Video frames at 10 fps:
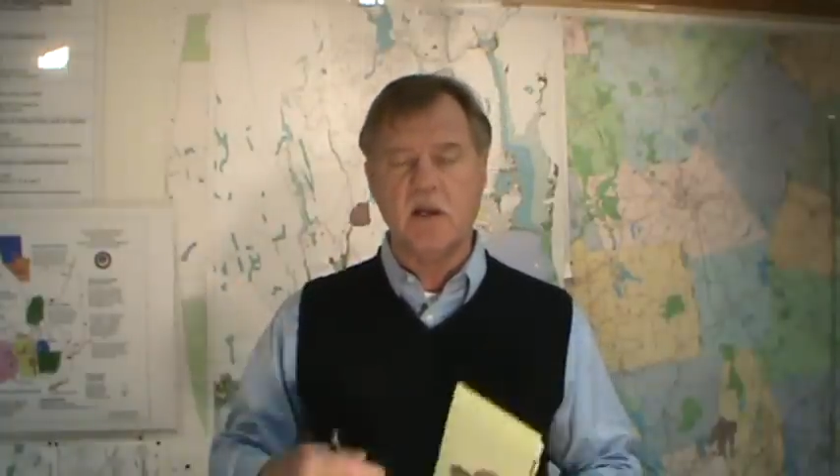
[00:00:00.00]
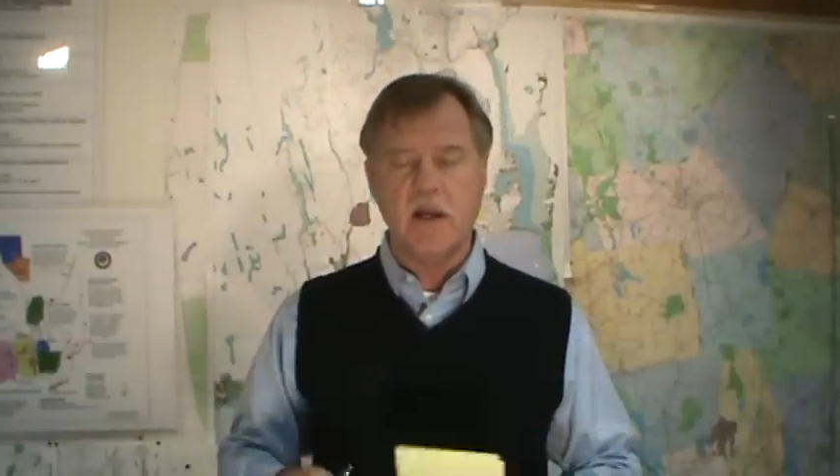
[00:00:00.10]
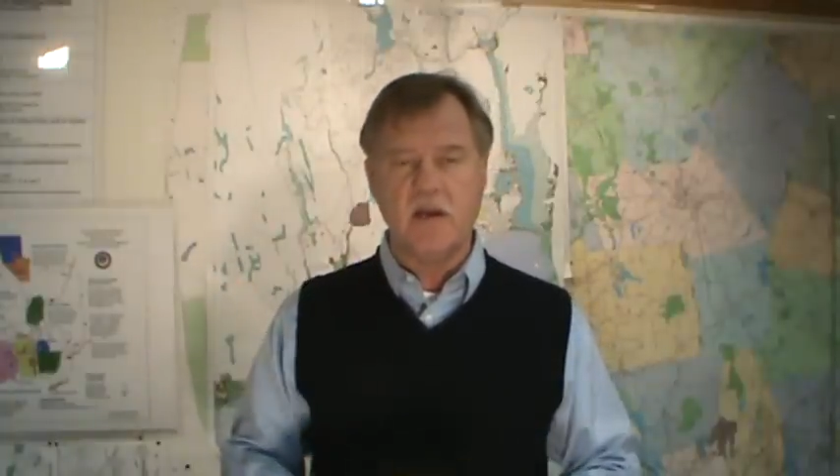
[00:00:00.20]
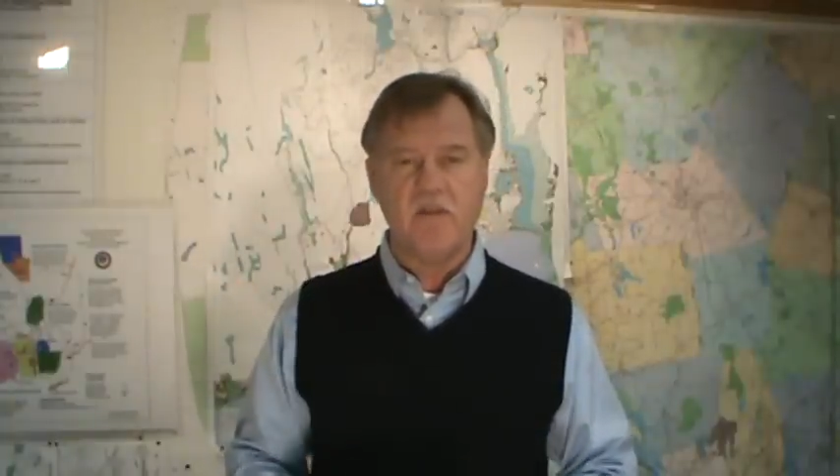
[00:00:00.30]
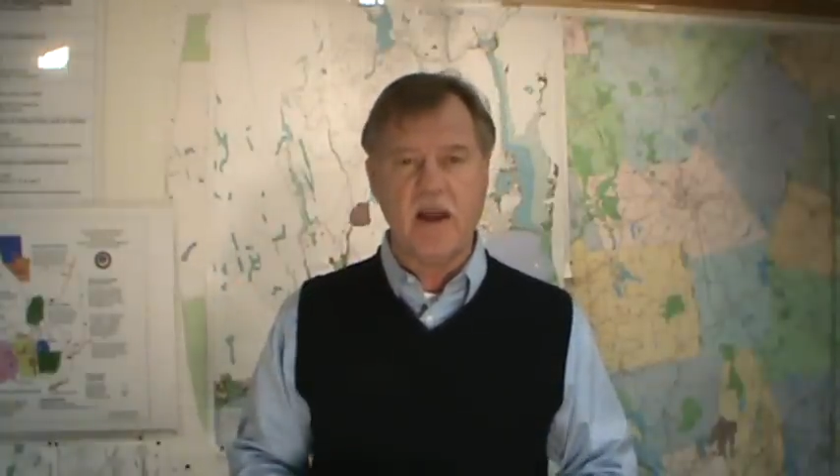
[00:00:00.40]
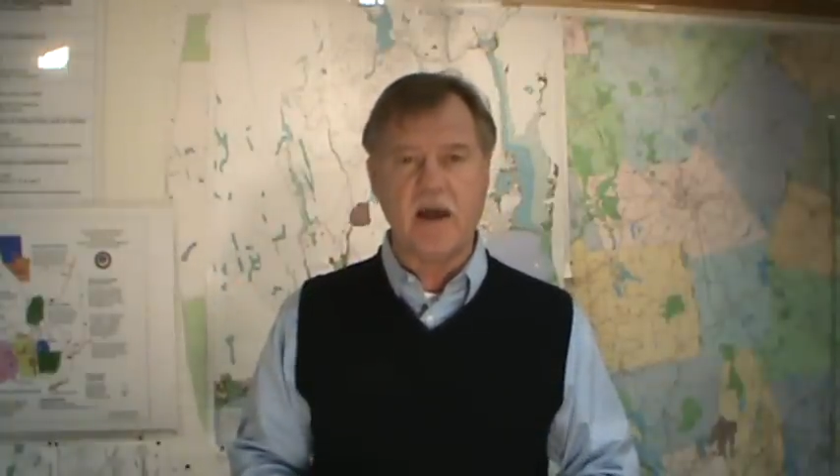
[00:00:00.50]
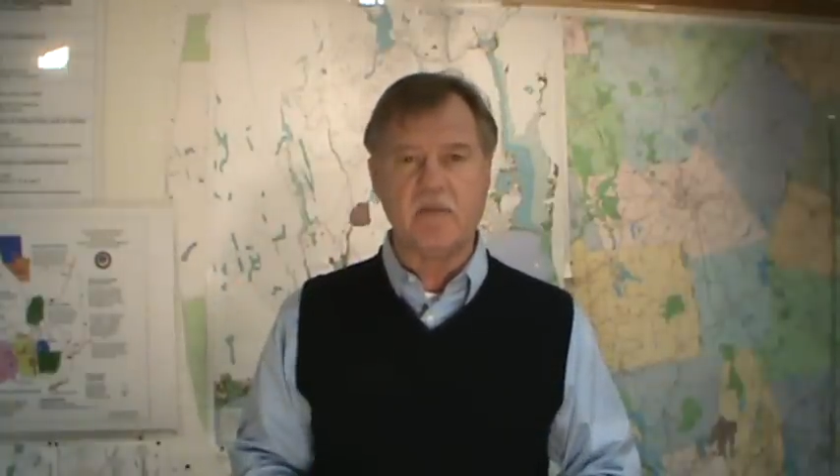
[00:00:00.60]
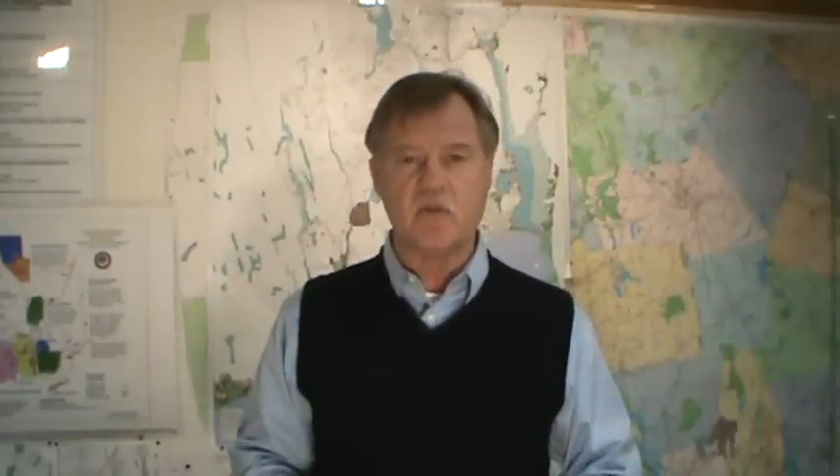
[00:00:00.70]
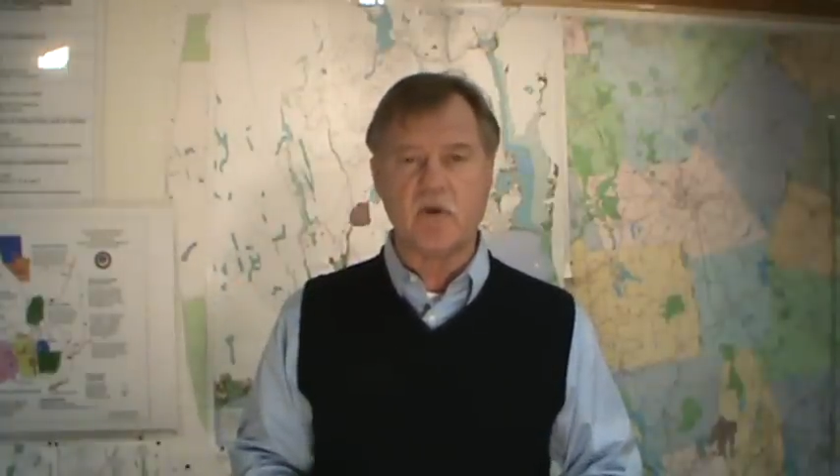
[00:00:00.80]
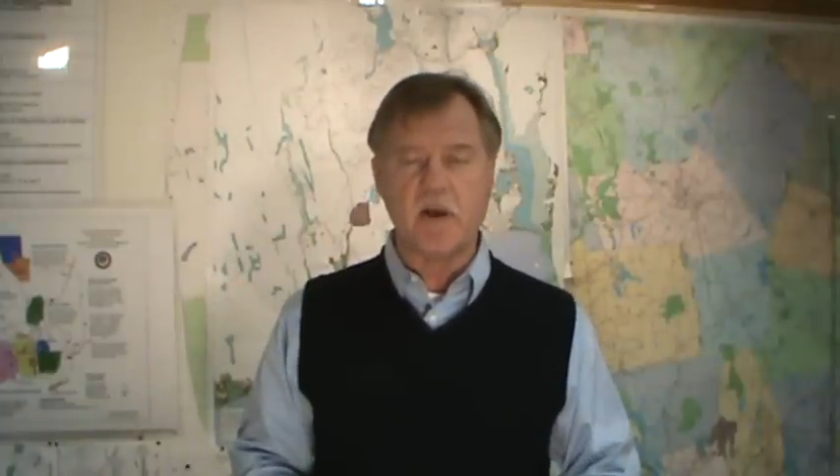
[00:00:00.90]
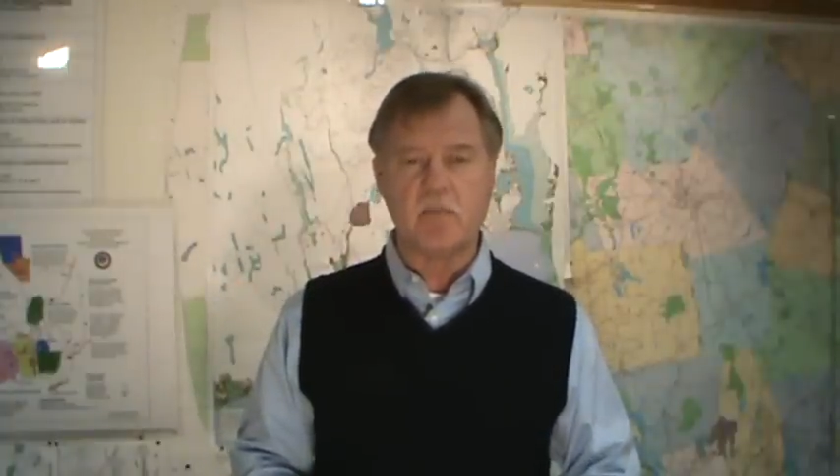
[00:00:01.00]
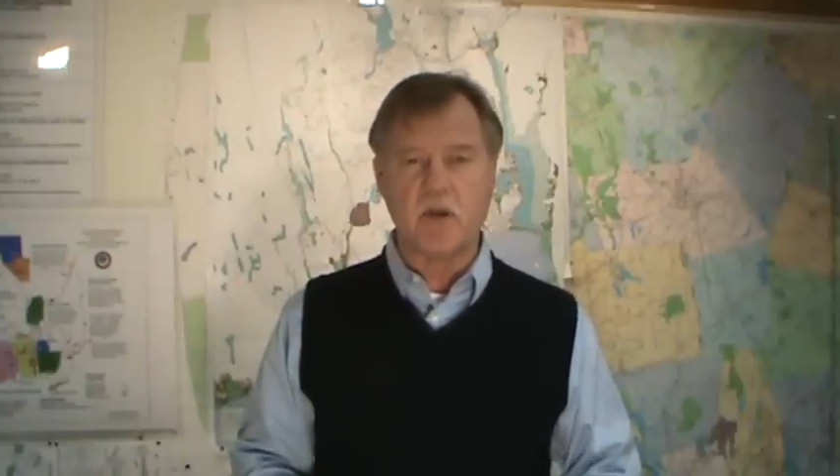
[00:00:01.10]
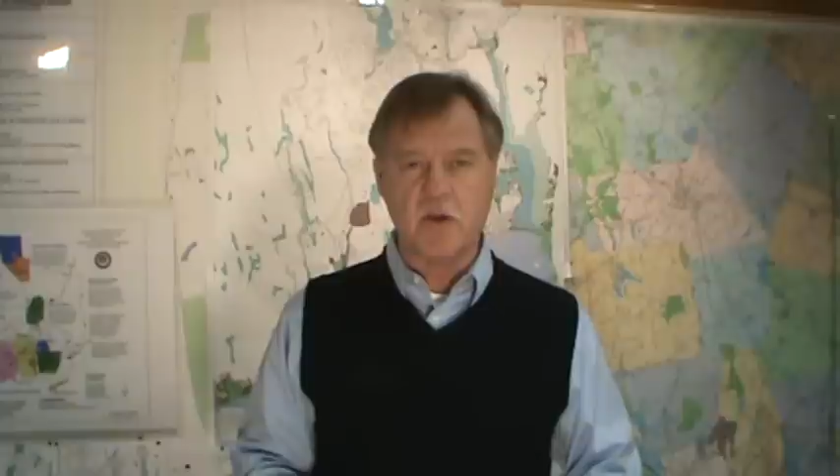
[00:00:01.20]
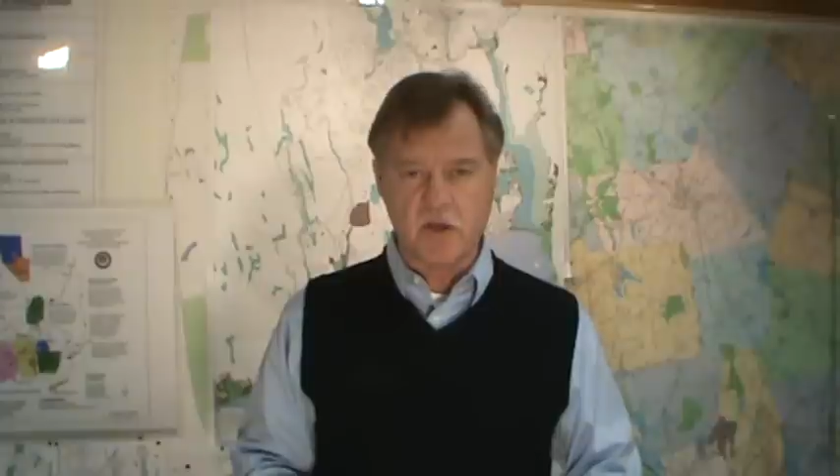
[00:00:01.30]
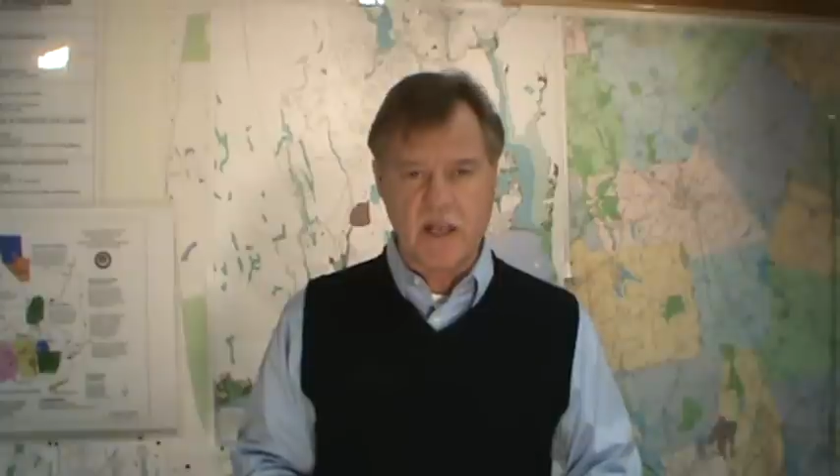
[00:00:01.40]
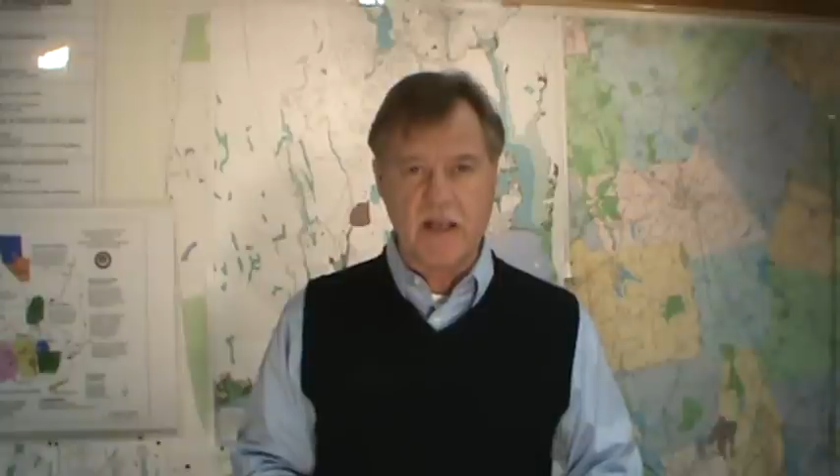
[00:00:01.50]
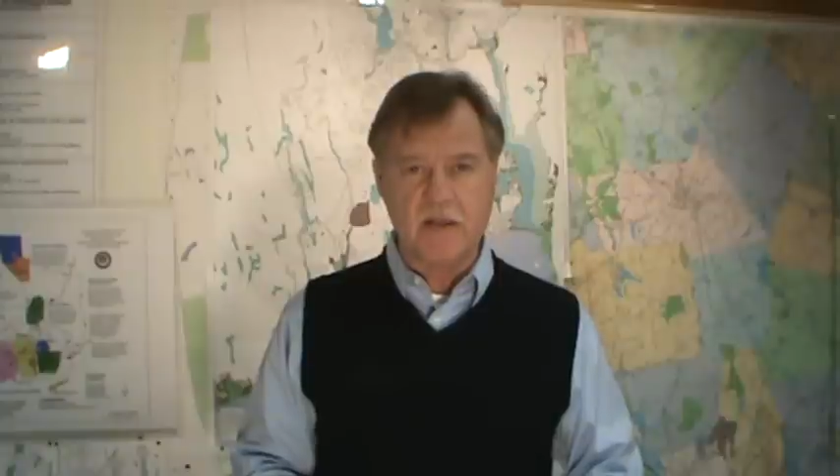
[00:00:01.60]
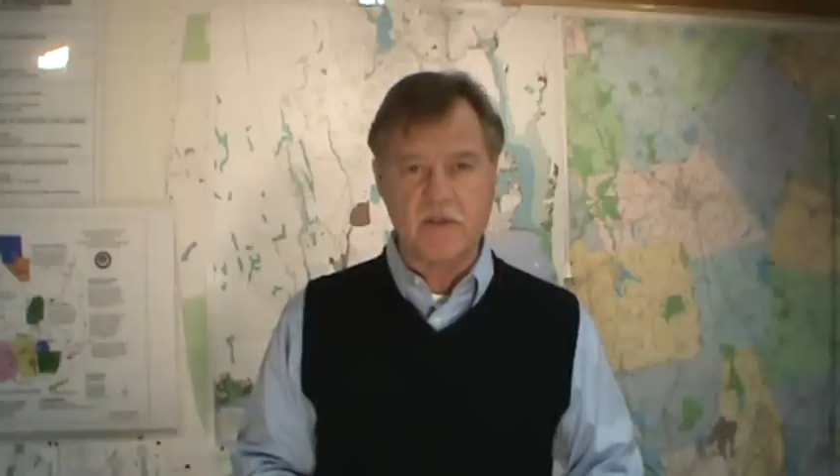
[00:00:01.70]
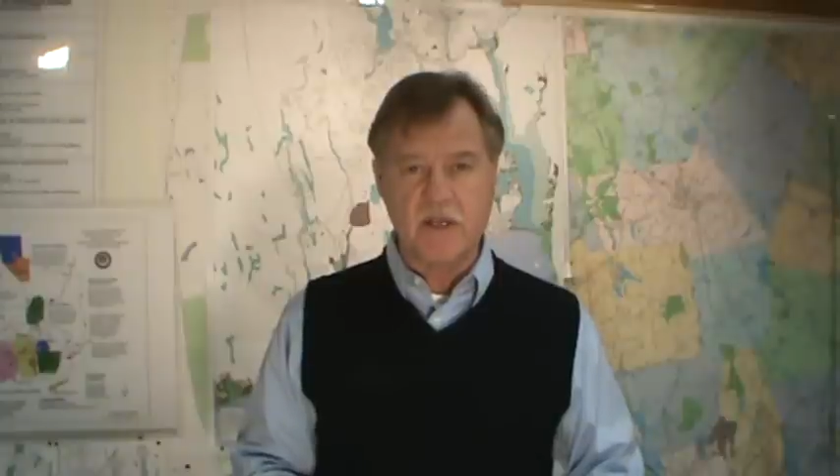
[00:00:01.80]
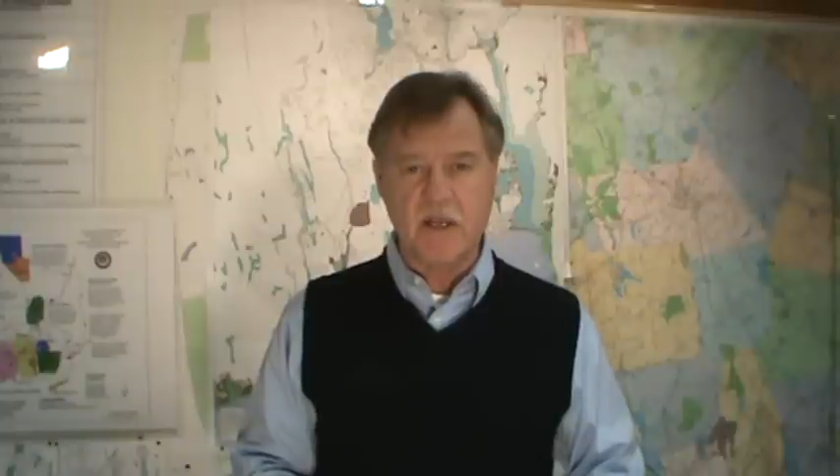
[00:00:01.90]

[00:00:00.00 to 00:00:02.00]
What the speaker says: And if you haven't, try to bring your cans